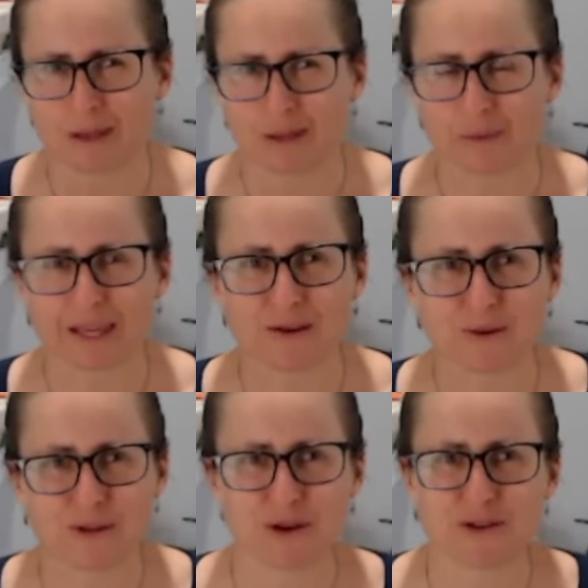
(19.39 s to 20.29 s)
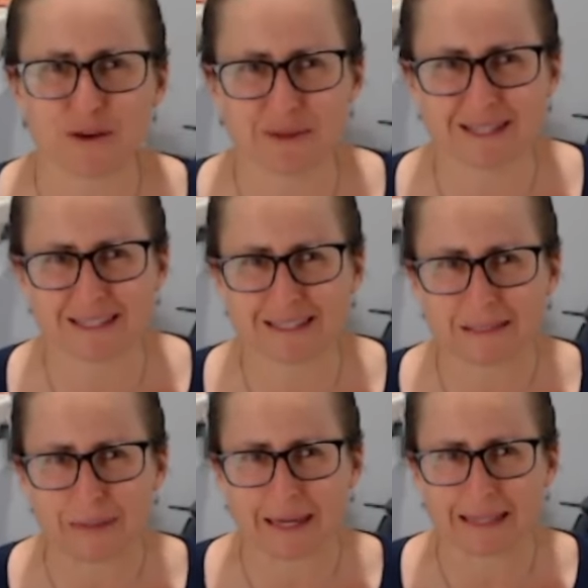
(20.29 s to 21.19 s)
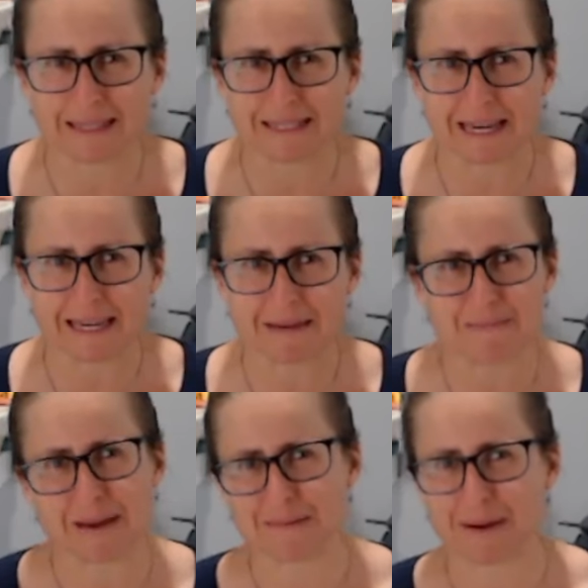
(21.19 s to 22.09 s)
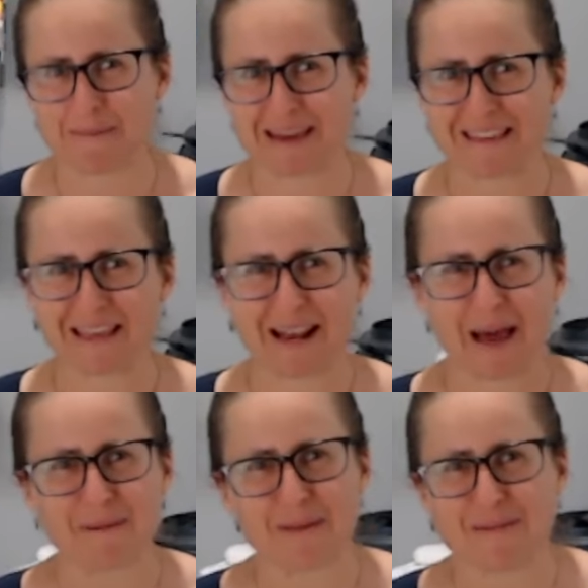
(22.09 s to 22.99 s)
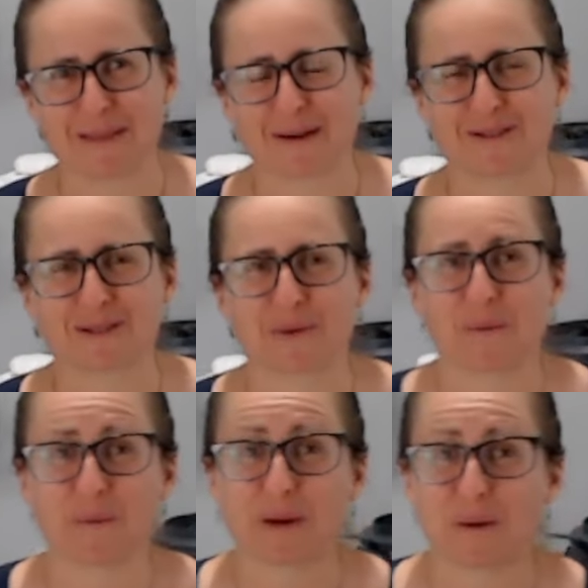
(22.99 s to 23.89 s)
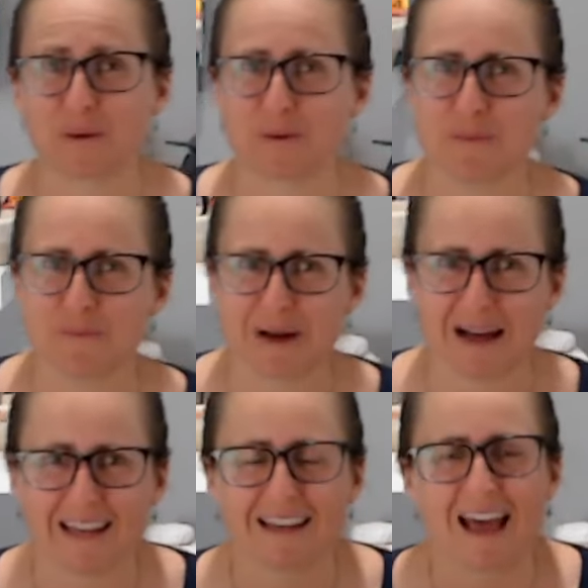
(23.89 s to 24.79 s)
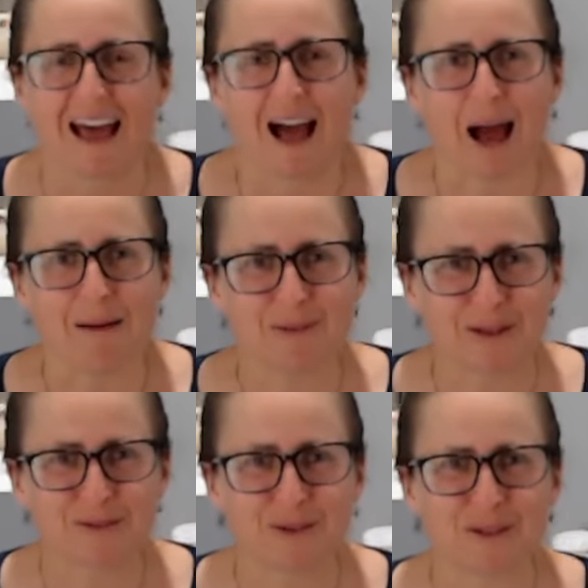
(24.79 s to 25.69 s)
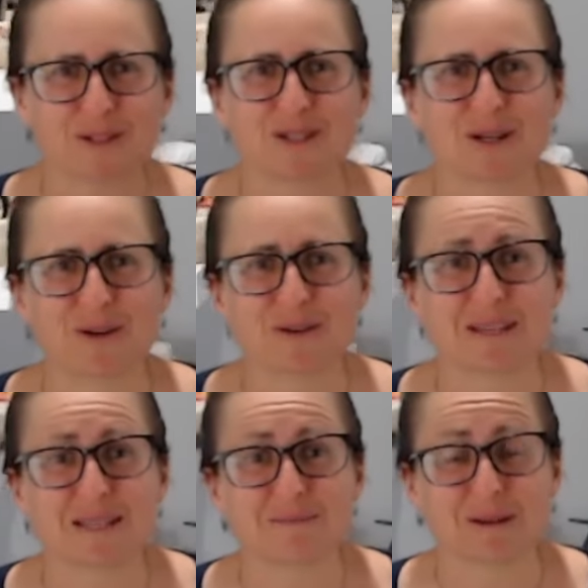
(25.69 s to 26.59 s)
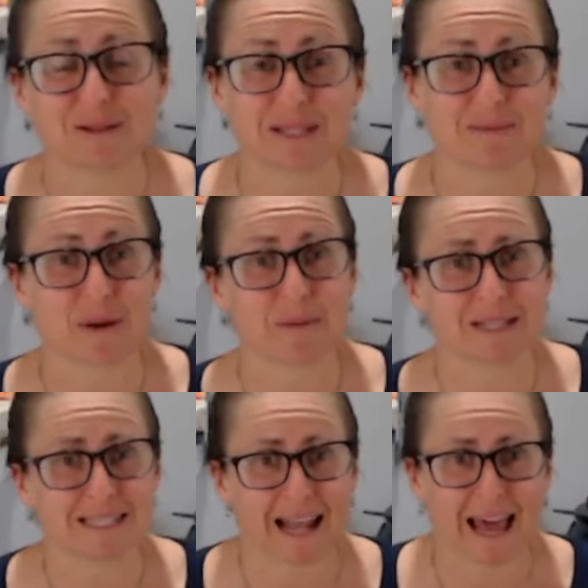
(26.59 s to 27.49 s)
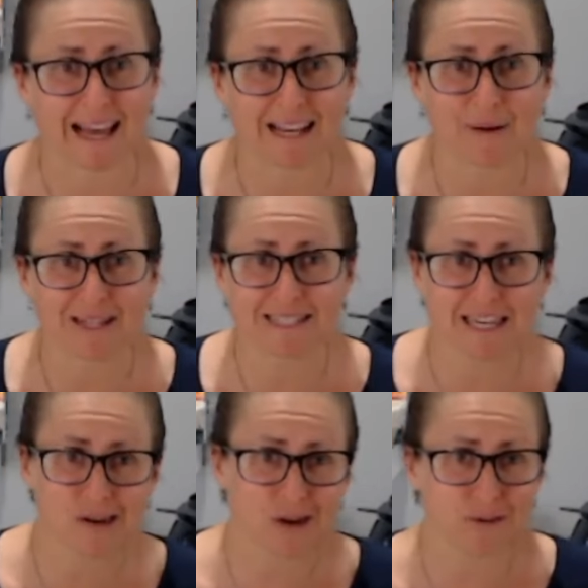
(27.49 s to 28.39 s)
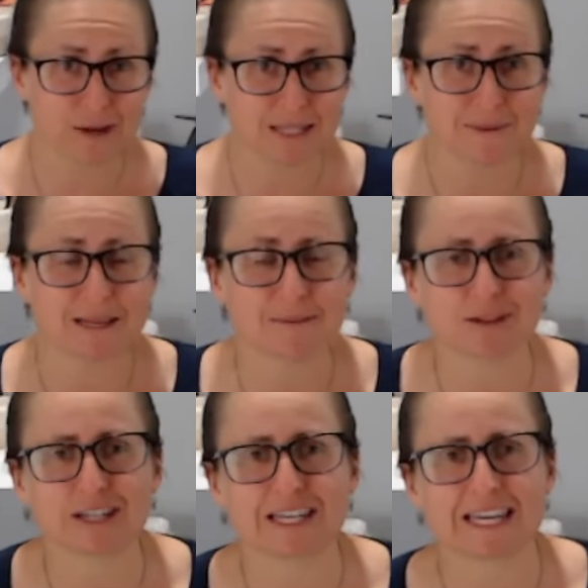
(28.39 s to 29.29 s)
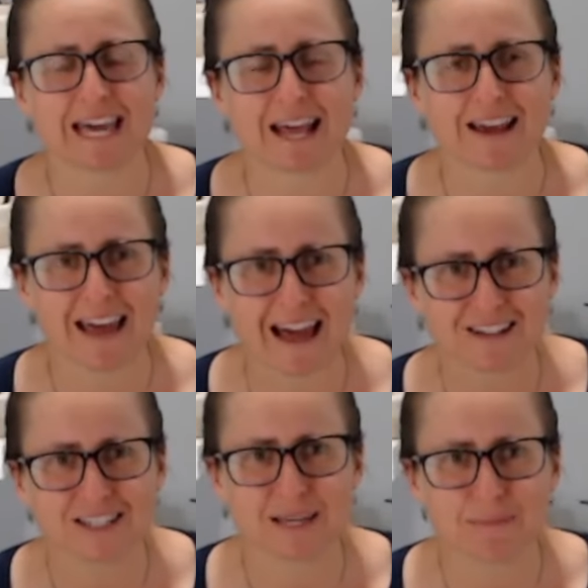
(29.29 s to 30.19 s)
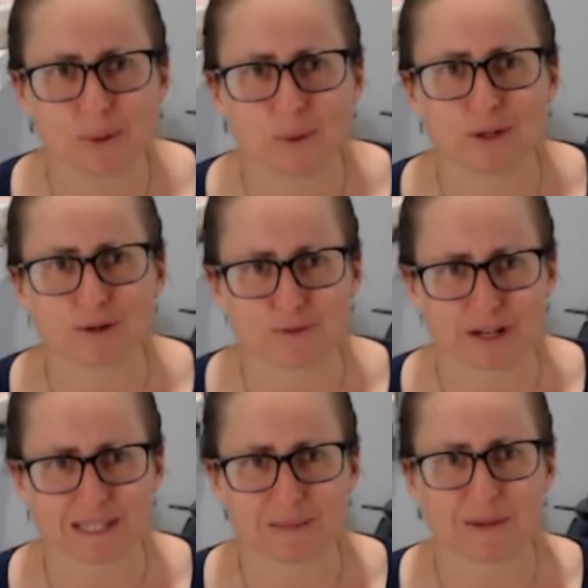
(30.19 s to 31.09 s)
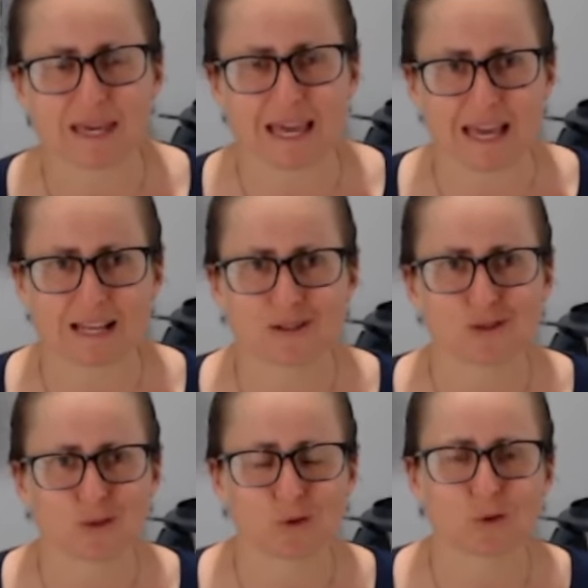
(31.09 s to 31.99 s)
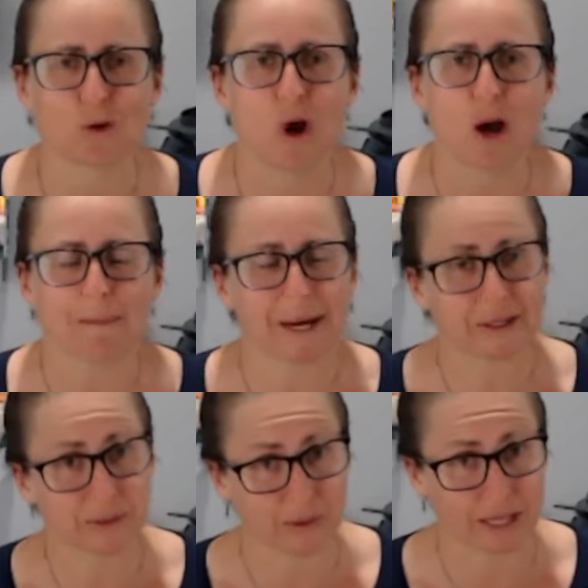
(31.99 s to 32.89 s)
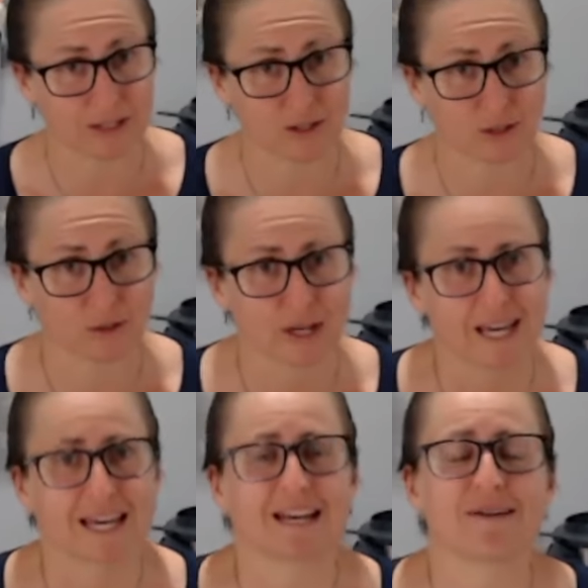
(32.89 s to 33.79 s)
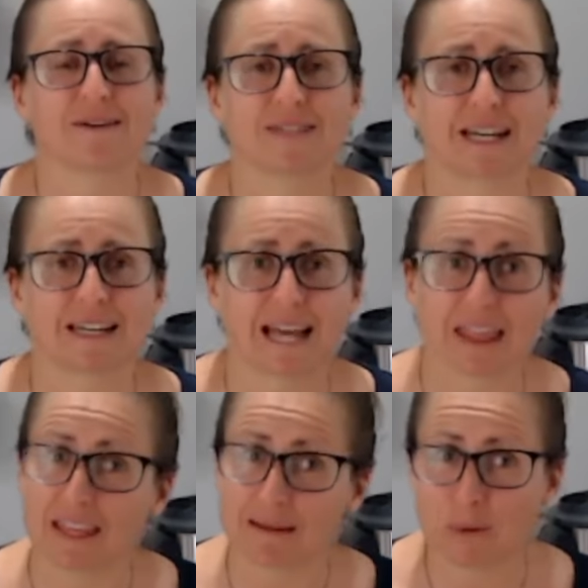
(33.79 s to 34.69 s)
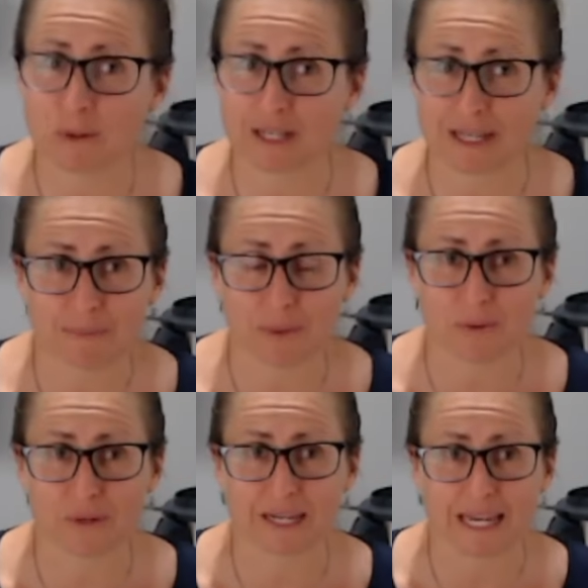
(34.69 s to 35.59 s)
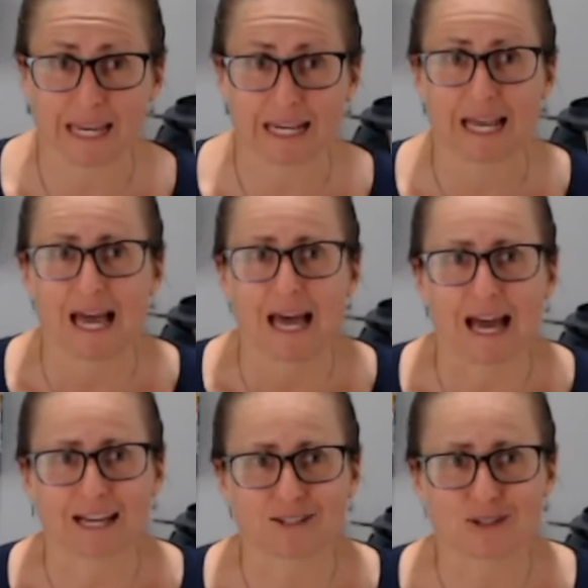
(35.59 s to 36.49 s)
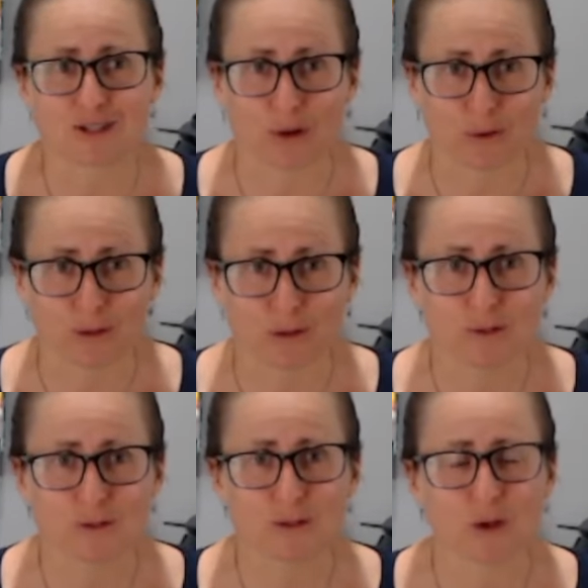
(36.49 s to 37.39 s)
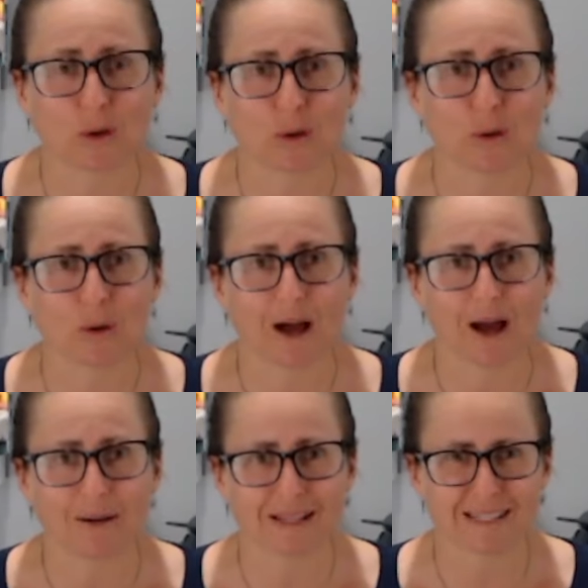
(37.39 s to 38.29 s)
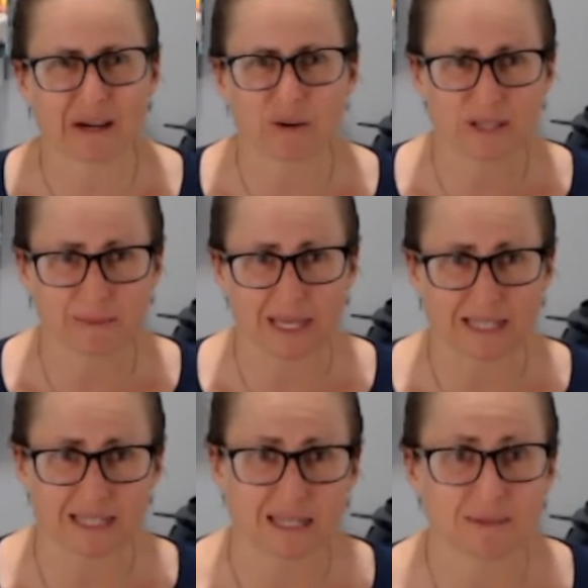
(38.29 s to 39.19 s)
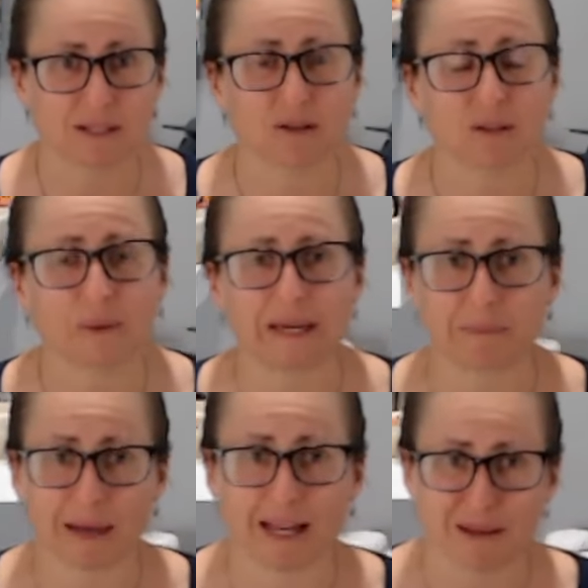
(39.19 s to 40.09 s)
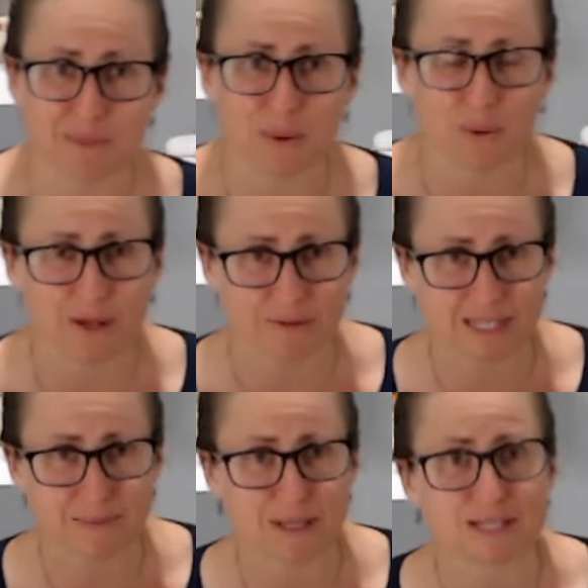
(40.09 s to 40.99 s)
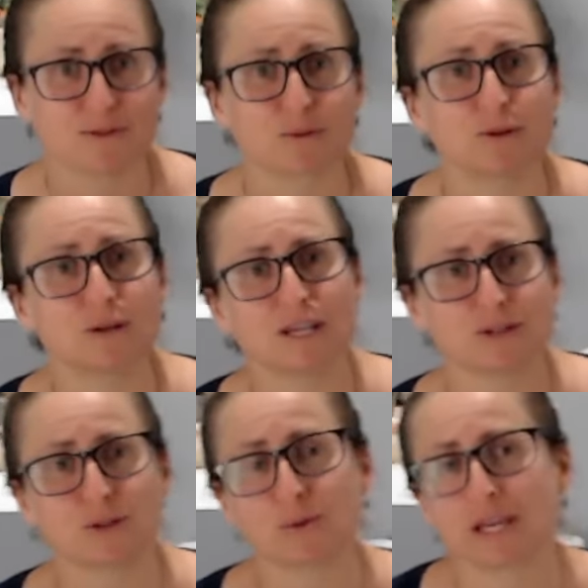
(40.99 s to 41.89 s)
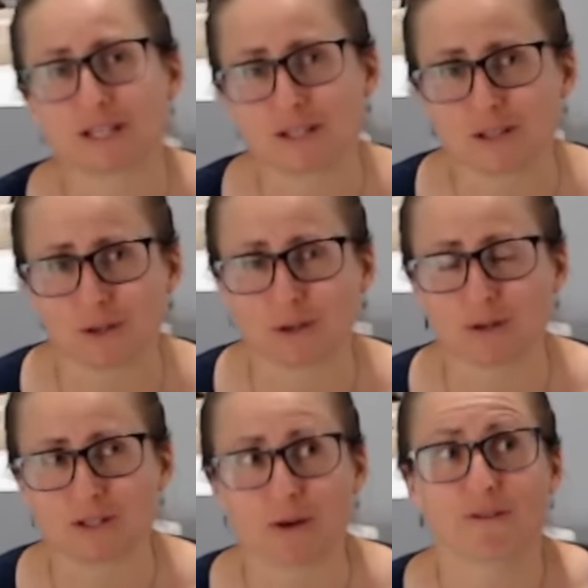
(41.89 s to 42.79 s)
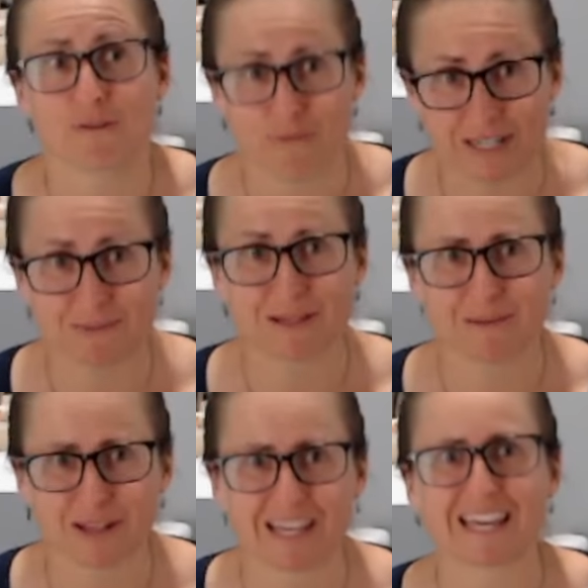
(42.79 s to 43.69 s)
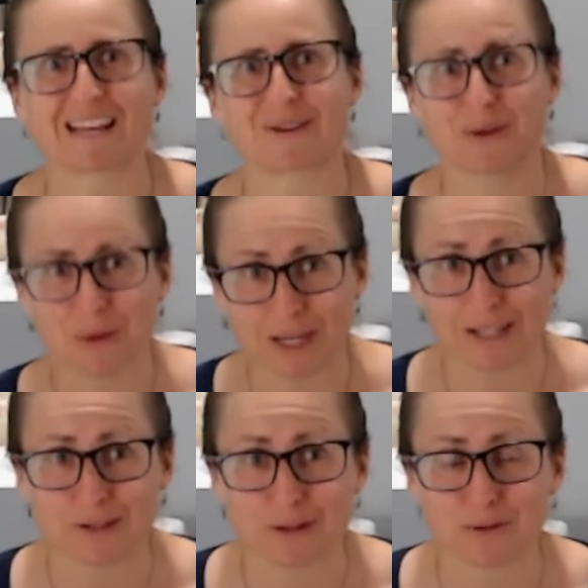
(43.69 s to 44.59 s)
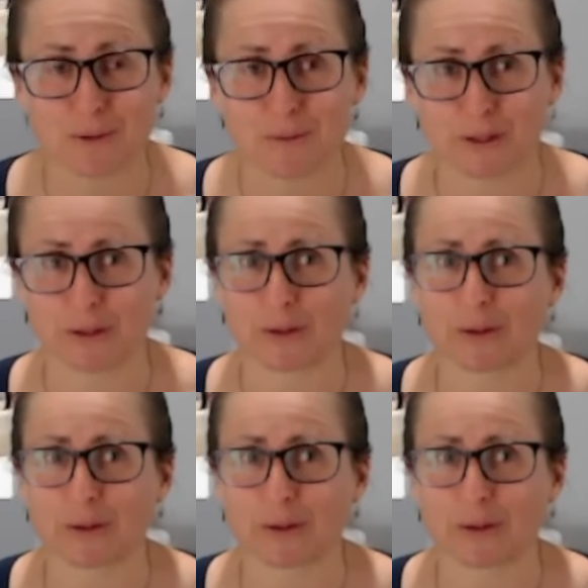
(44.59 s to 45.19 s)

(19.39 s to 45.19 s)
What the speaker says: were they called yo-yo biscuits back in the day? Maybe I'm making that up. Maybe that was just what we called them. But I'm looking forward to showing you these melting moments today. Now, I did go to Recipe Community and I actually imported a recipe into my cookie do. Now, I've done nothing more than import it in to show you. So I'm going to tell you some hints and tips along the way about importing recipes from from Recipe Community into Cookie Do 3.0